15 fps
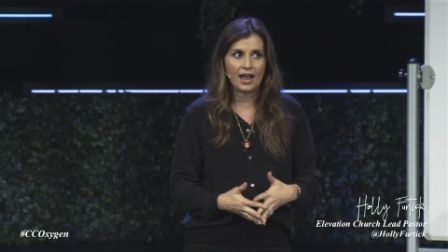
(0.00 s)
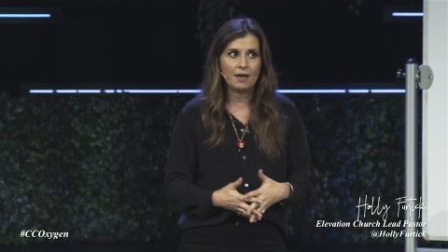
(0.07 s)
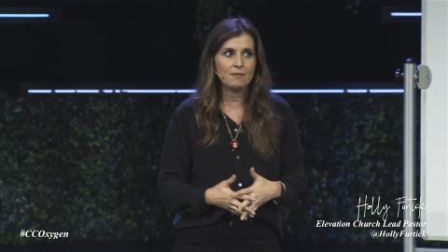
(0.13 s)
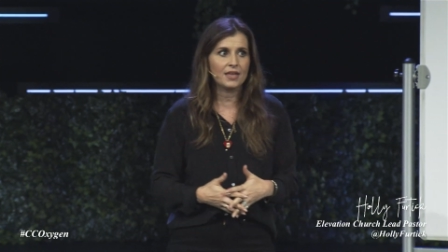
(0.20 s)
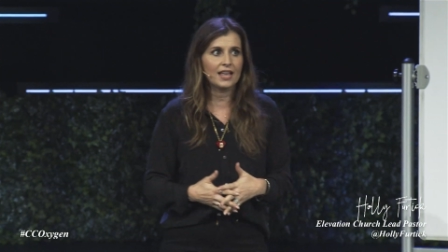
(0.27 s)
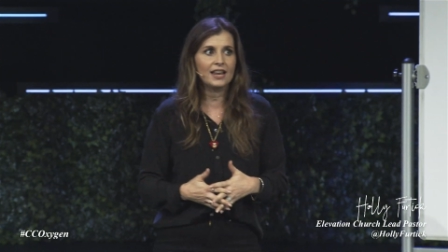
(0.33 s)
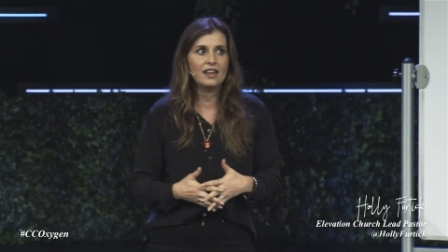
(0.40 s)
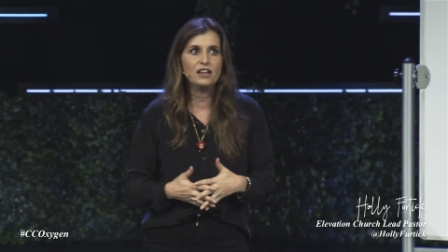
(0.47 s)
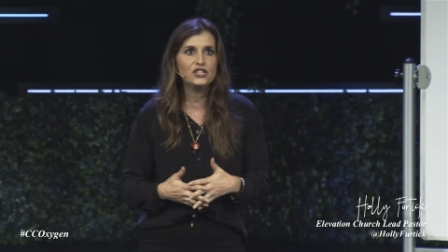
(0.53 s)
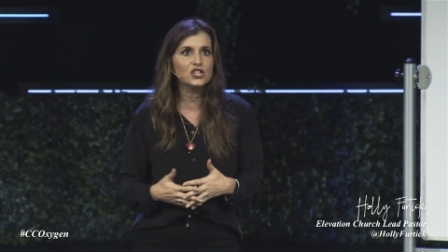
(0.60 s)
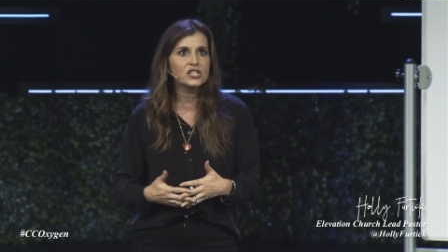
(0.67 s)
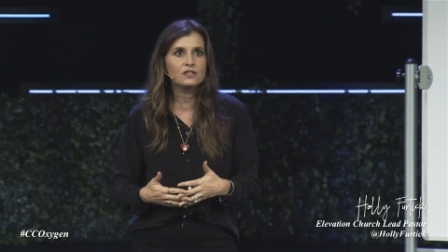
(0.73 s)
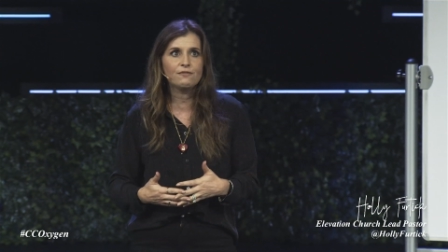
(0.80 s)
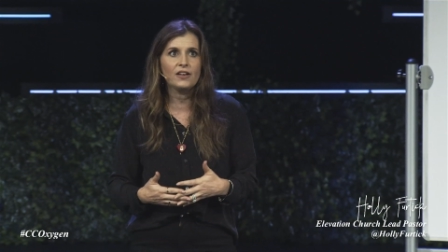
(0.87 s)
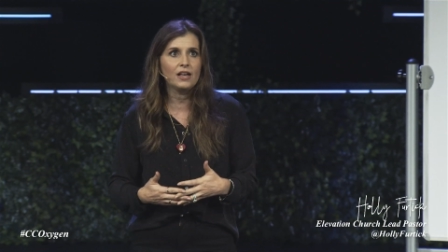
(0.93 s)
I mean, it
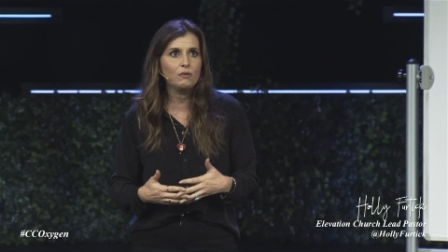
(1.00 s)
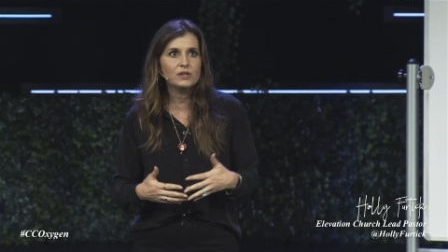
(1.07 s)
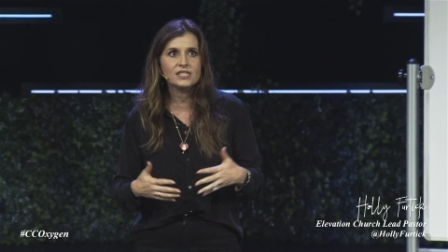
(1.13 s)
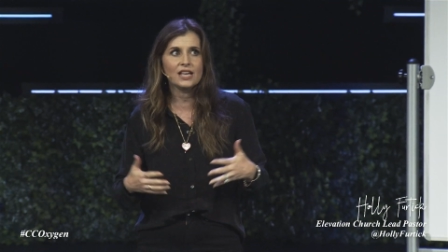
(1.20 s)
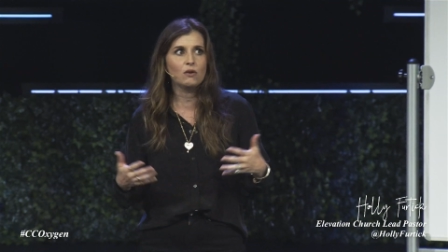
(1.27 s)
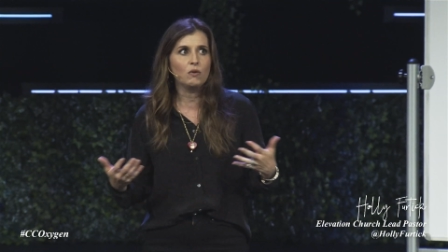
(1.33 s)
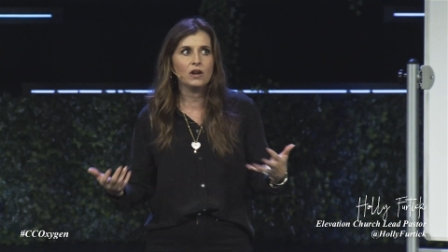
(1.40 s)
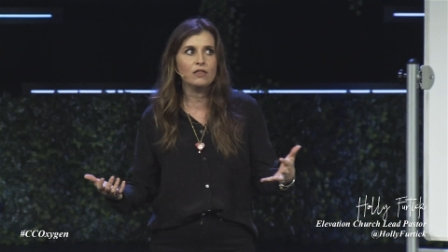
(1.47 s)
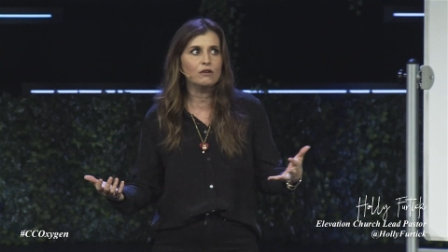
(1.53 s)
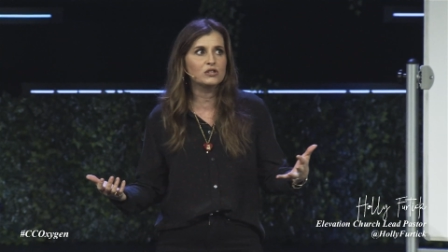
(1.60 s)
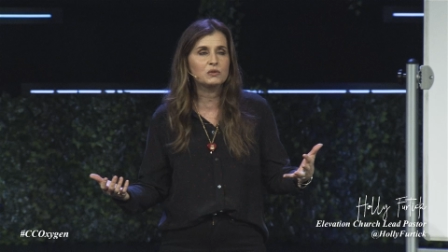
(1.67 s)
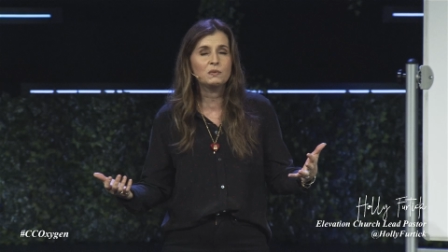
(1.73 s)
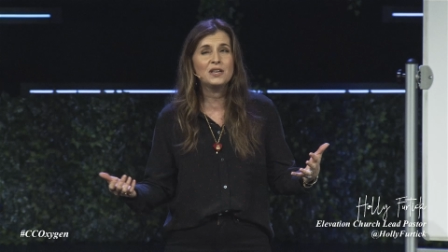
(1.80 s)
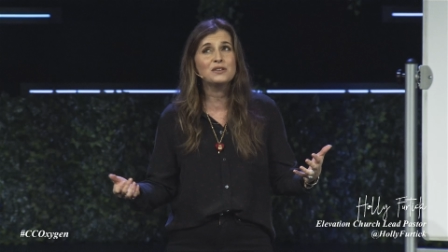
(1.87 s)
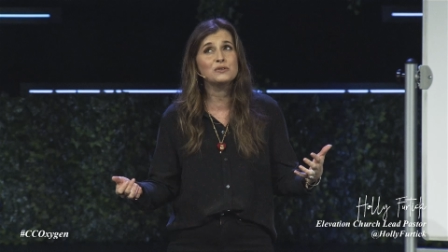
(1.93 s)
just felt, it was like one of
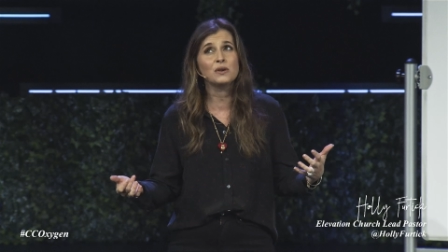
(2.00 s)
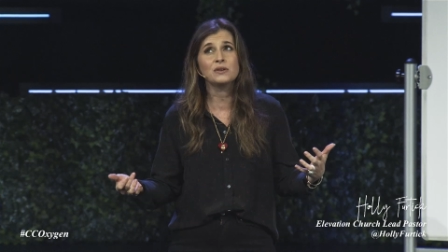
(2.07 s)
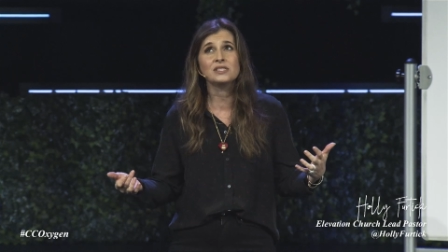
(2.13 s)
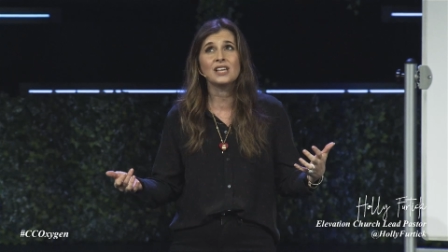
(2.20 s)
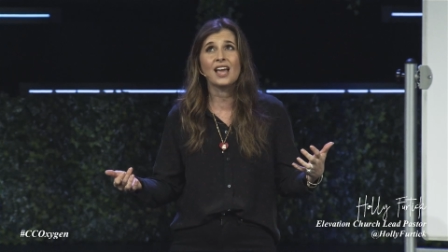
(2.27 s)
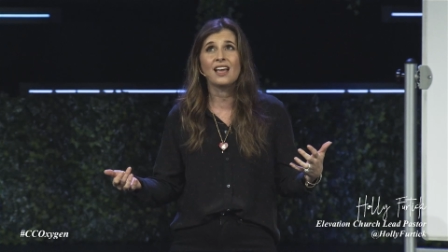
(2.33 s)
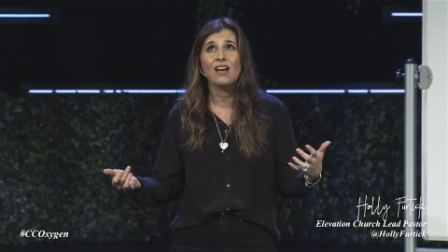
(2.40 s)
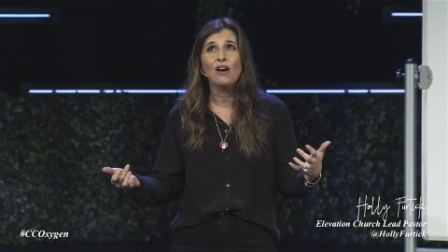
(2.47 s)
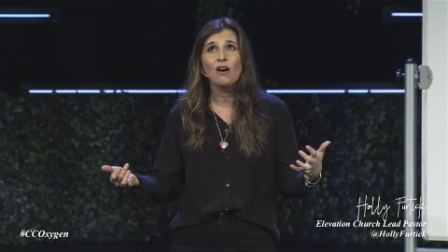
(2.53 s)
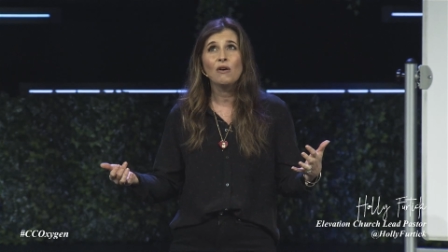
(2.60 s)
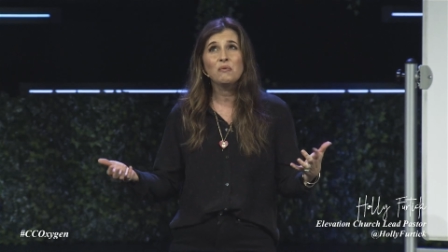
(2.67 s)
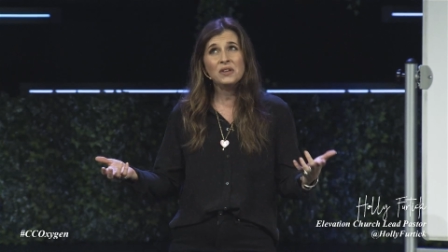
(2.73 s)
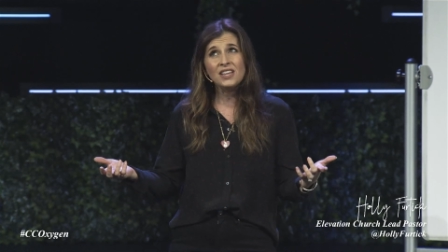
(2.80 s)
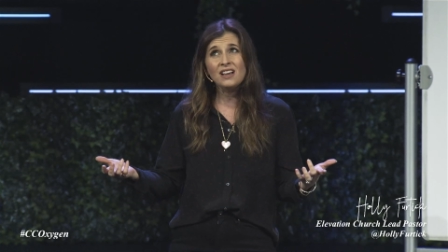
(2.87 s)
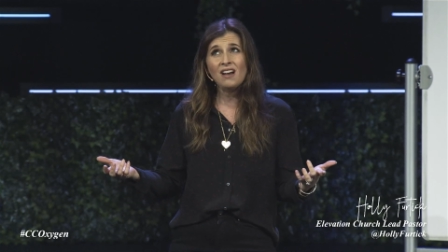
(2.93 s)
those weeks where I was like,
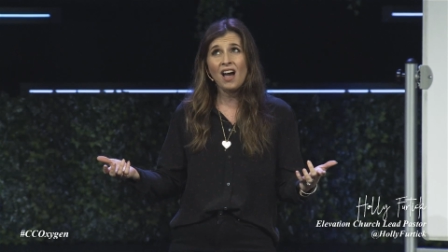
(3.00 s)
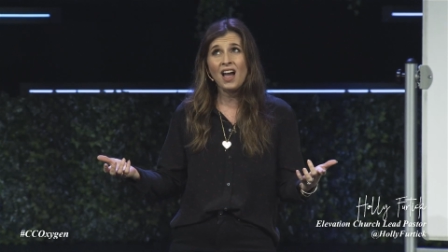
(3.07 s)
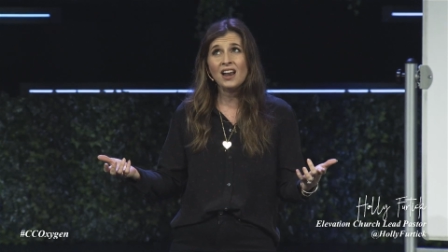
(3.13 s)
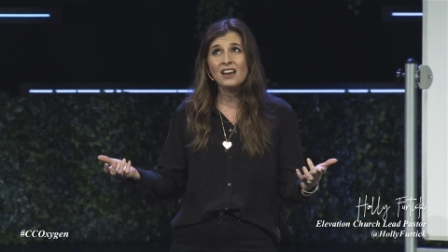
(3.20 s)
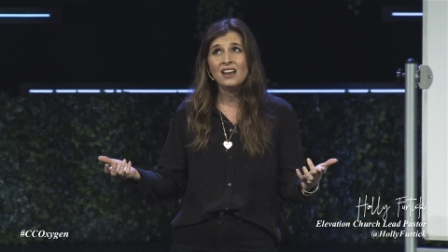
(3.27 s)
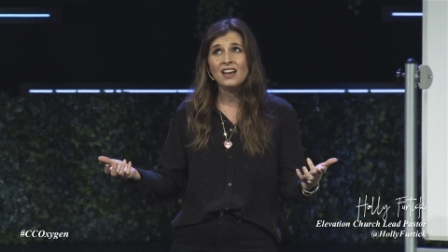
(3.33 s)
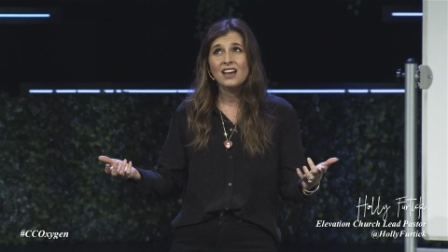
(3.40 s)
really, God?